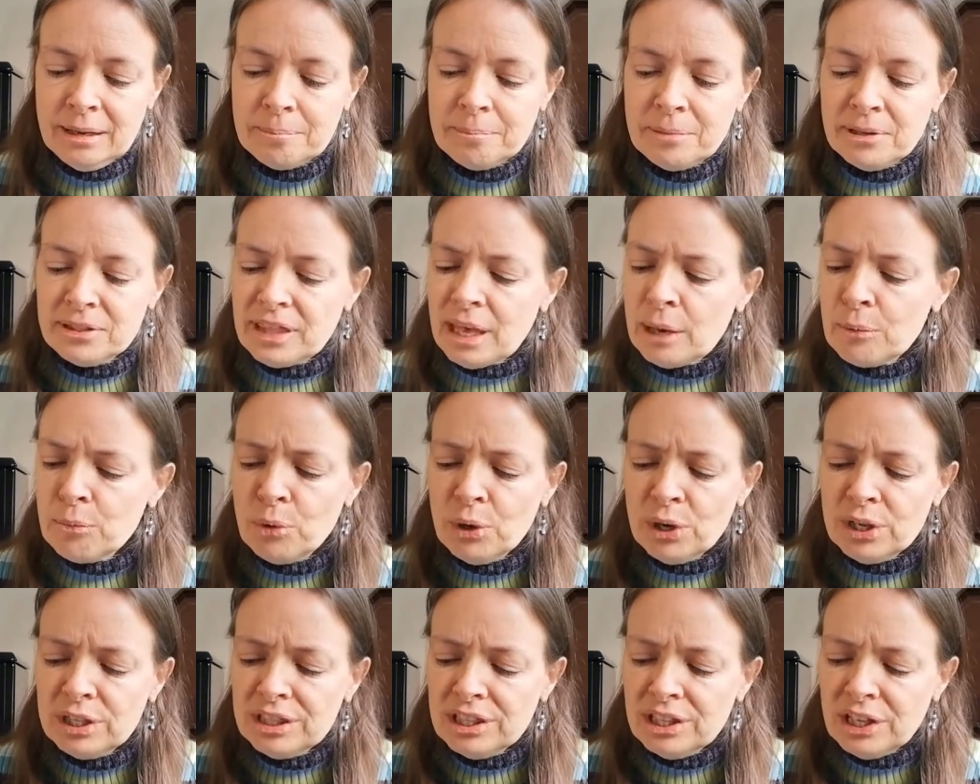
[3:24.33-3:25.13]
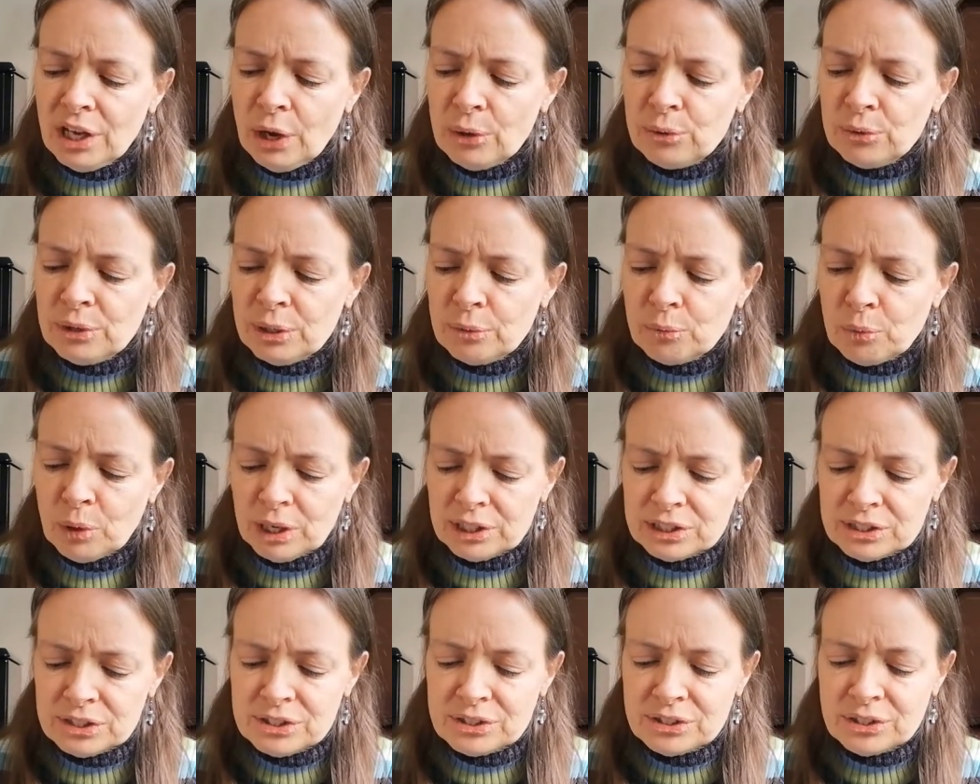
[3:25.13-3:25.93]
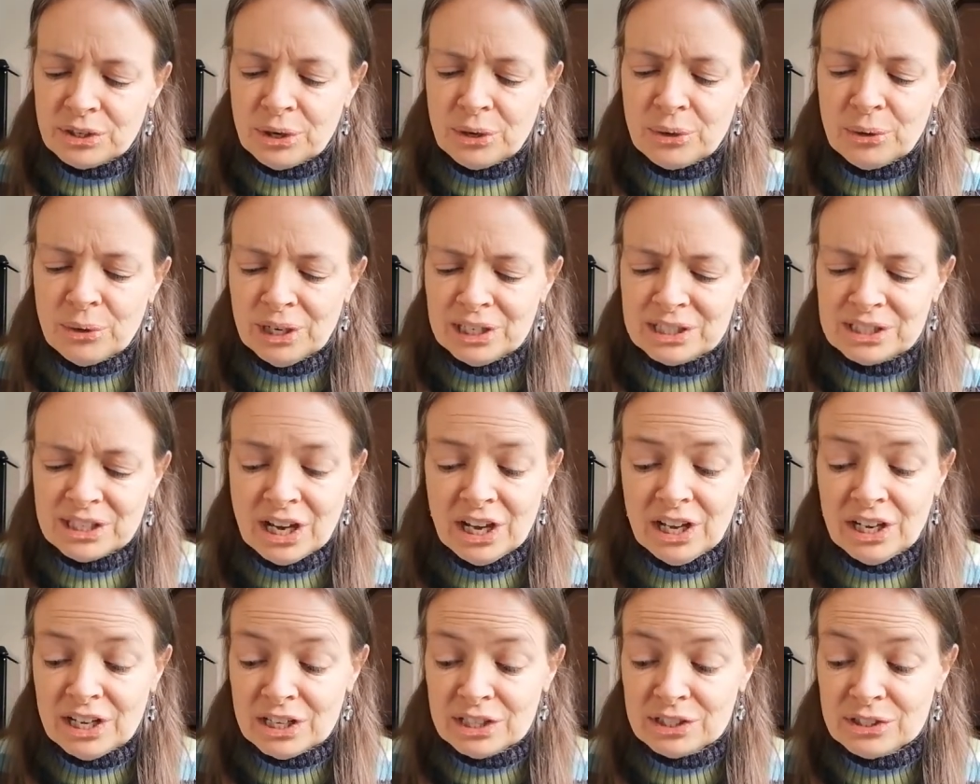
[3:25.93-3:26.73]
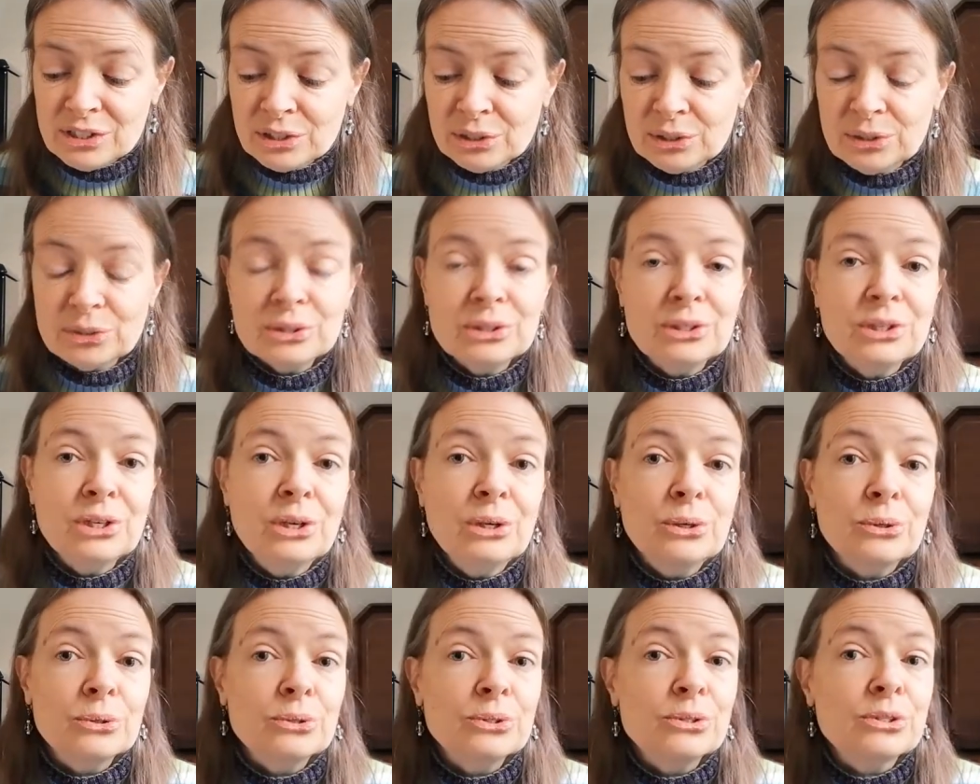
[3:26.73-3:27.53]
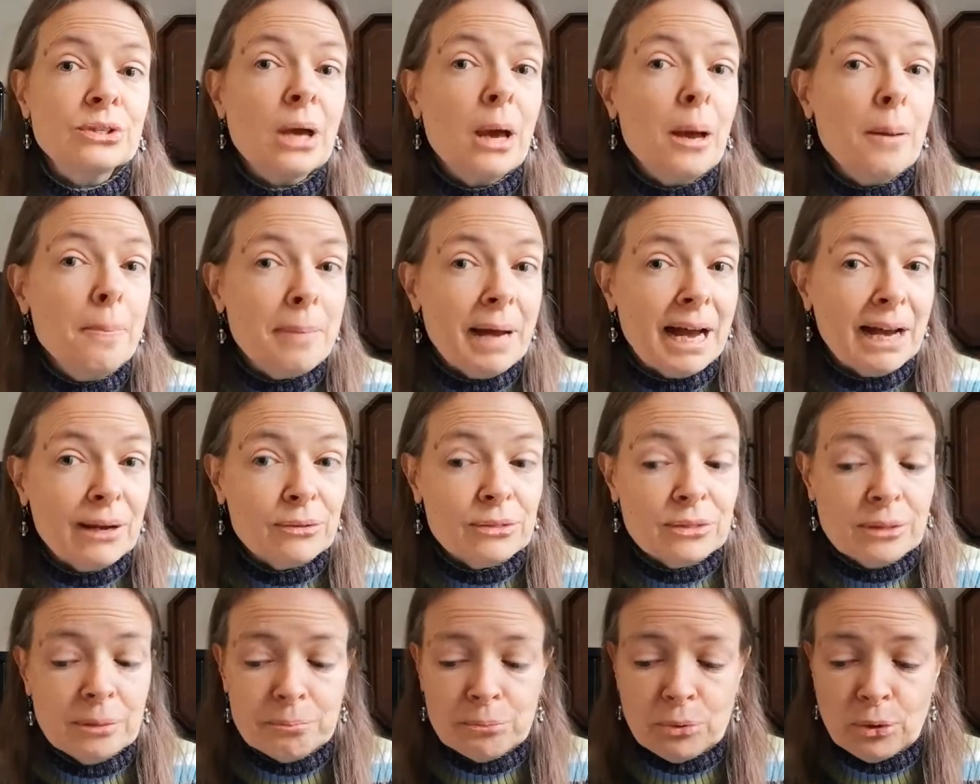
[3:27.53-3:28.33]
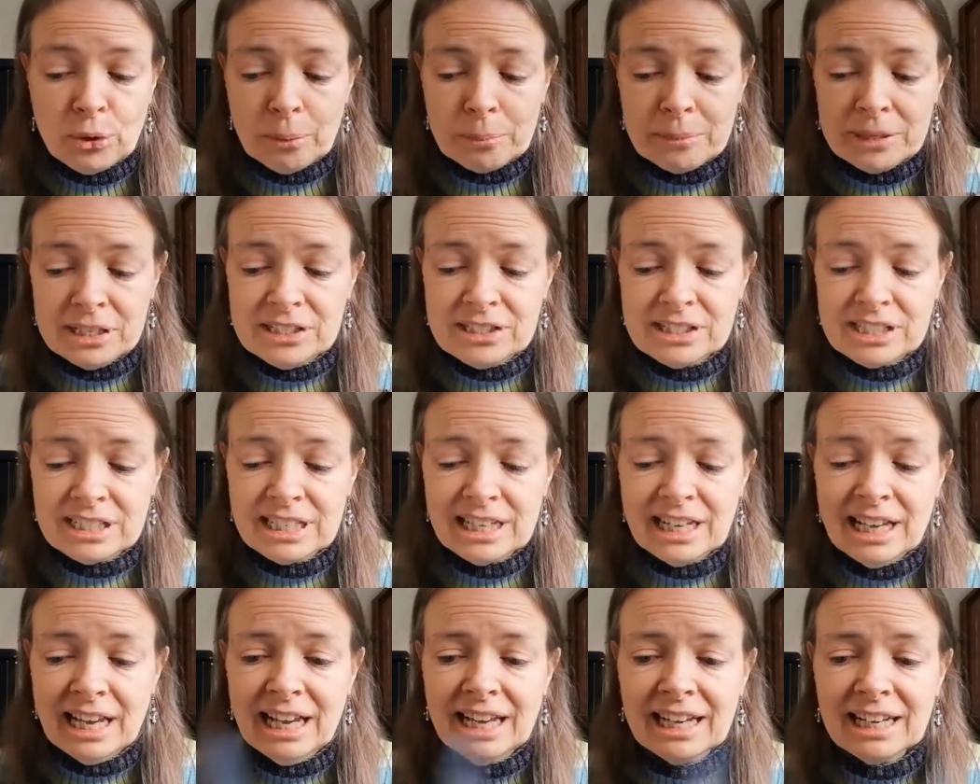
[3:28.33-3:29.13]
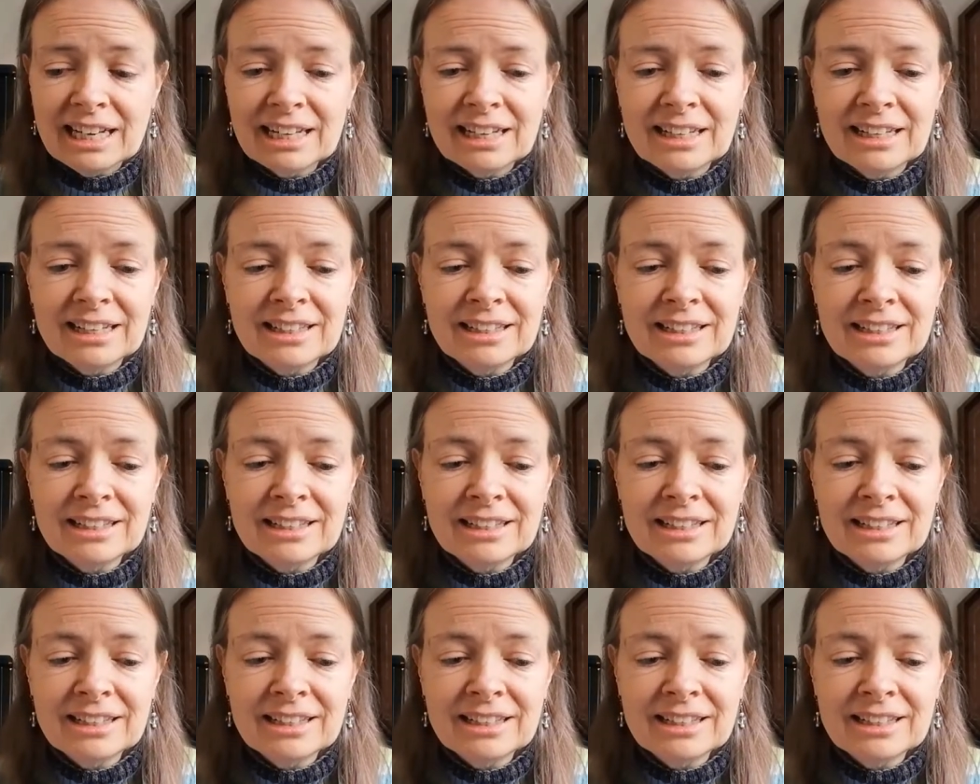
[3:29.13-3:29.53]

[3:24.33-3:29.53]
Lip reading: But they weren't the only ones who had heard the good news about the promised king.